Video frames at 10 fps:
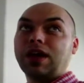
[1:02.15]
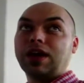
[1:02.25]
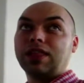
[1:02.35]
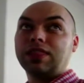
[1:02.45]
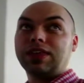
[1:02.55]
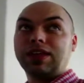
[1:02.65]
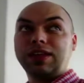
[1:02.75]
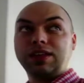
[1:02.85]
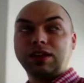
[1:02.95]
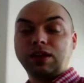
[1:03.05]
and
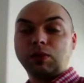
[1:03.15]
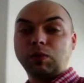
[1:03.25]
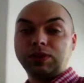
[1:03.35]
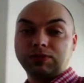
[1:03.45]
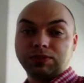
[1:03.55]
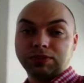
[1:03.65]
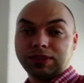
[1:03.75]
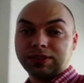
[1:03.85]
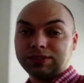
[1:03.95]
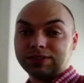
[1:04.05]
then when you've done
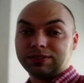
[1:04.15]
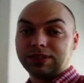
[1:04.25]
that,